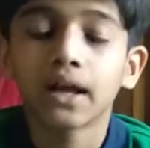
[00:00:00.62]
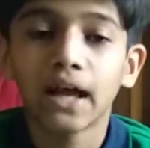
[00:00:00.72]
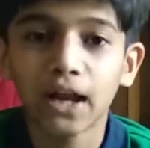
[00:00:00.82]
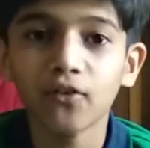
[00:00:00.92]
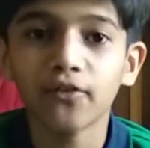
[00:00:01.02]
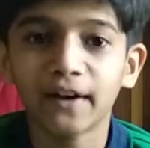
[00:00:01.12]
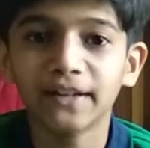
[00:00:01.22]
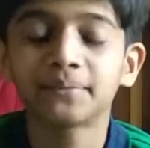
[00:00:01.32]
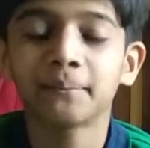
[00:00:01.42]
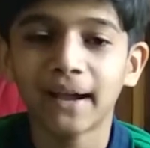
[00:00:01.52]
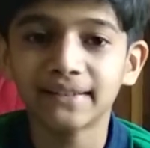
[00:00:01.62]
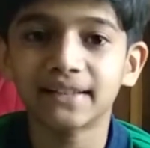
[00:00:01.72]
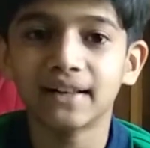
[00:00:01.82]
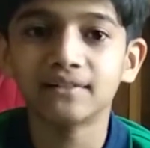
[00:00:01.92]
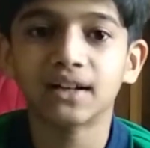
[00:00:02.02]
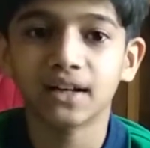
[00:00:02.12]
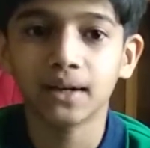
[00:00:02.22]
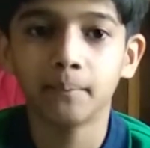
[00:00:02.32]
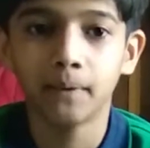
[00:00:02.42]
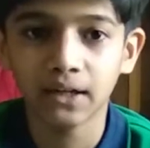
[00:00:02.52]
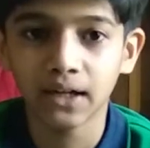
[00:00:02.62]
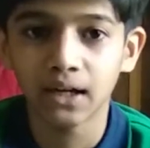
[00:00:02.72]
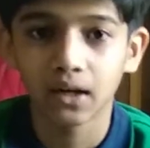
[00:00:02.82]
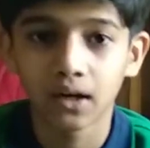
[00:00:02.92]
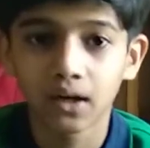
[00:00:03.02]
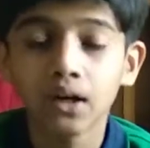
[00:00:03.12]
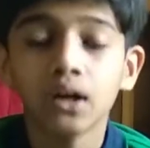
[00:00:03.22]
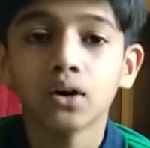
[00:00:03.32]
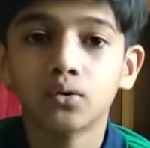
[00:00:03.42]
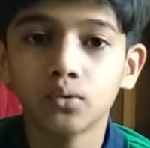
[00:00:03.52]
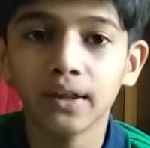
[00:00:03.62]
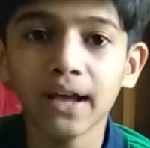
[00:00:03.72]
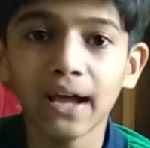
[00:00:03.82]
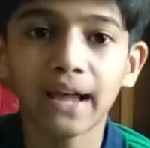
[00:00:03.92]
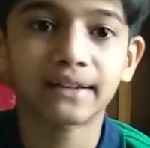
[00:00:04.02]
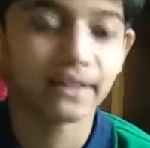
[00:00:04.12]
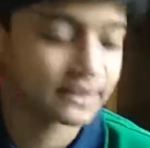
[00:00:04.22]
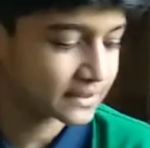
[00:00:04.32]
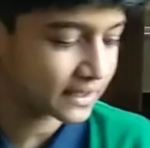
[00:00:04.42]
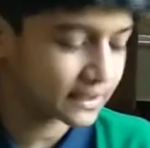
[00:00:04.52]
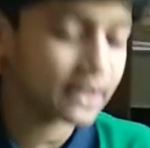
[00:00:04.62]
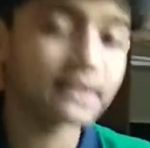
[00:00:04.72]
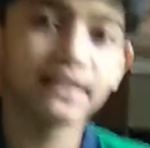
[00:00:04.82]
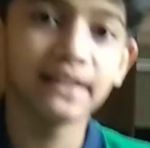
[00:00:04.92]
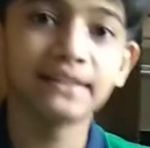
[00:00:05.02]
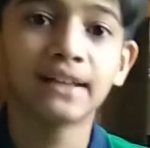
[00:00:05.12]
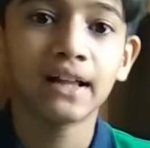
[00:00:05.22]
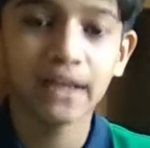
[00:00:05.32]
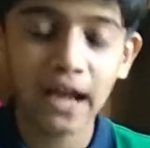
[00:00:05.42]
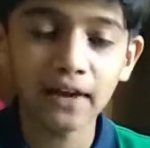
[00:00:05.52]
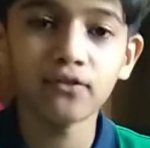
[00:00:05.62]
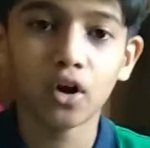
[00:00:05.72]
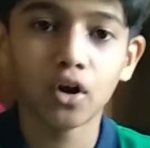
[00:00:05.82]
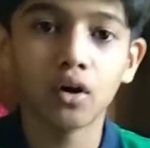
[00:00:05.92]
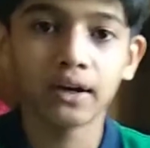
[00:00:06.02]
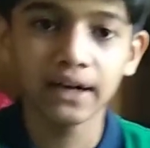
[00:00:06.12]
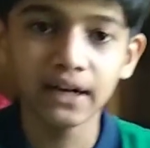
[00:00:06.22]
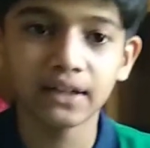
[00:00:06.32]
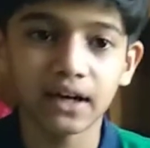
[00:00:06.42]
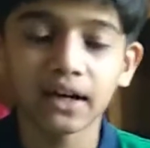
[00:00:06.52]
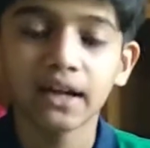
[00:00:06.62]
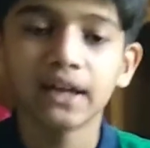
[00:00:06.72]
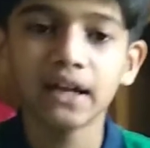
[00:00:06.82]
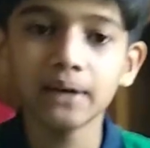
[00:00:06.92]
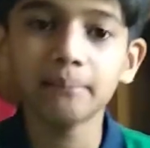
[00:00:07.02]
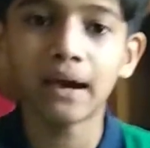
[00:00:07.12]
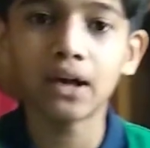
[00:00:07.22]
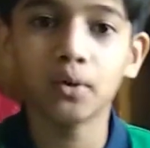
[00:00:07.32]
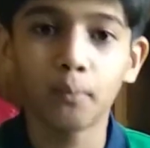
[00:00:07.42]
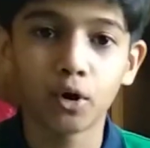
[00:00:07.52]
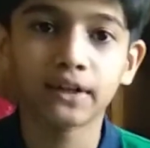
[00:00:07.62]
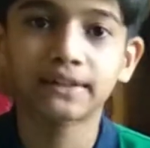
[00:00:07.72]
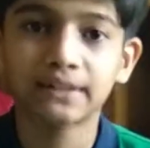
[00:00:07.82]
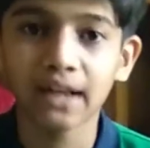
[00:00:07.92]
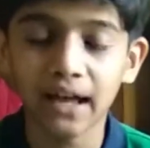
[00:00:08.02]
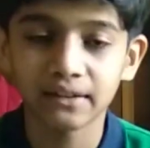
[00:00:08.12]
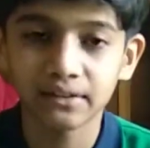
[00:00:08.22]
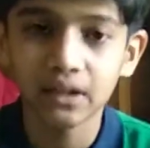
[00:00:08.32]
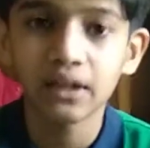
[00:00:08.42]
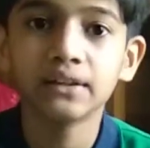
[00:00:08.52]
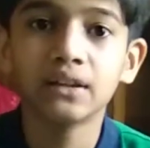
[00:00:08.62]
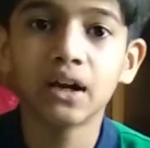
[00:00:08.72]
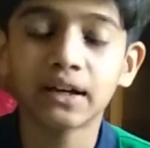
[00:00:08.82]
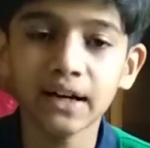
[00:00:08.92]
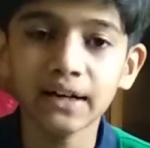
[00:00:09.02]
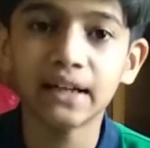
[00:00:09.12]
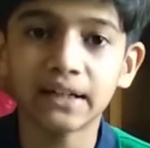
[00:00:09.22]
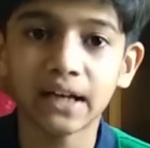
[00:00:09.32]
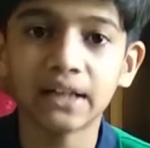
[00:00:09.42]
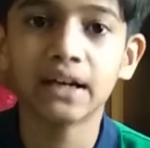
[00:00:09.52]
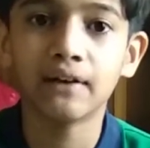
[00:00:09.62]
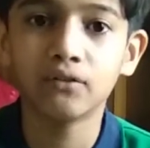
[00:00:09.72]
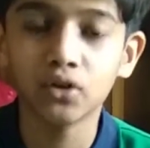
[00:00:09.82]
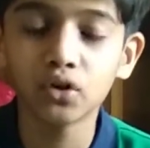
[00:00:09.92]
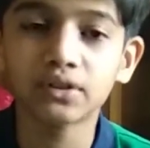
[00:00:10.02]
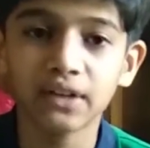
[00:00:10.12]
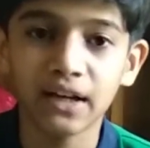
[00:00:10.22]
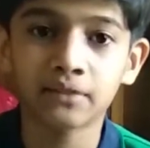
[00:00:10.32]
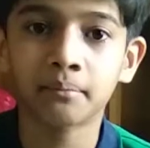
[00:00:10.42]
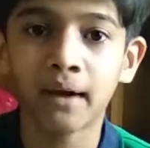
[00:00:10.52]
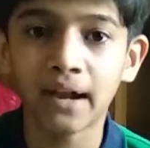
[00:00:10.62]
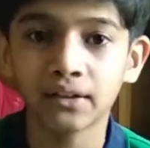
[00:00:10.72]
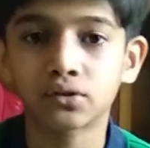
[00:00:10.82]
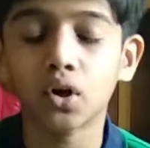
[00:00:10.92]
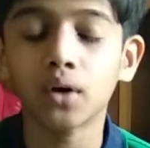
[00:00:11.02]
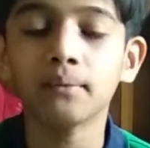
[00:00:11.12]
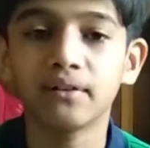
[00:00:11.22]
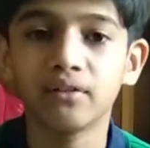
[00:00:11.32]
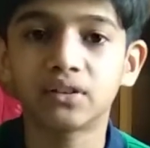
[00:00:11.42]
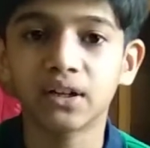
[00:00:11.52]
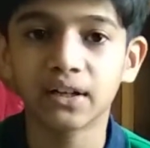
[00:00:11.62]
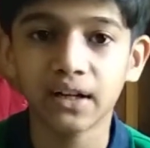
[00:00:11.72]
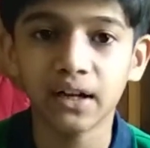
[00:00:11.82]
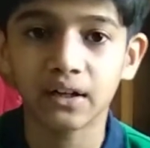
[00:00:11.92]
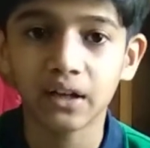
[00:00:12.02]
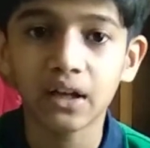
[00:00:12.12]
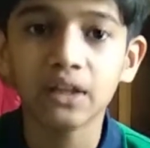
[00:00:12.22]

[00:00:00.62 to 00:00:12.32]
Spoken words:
Hello friends, myself Tanay Patel. Today I constructed this line follower heater in my robotics class. The kit that I have used is Mindstorm EV3 kit.